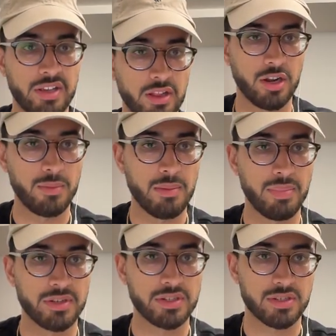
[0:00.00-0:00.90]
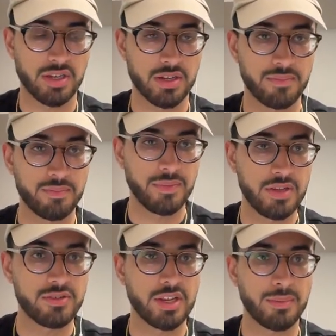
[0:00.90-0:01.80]
a little bit, but just
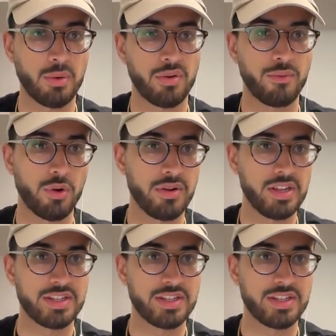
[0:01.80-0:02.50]
take my word for it. It's